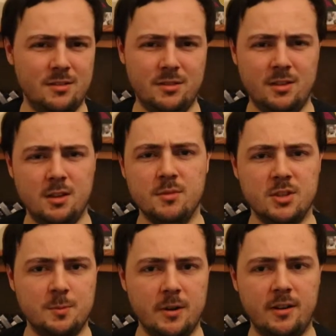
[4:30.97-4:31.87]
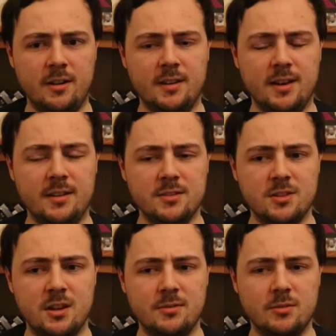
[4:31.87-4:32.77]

the human spirit and stuff.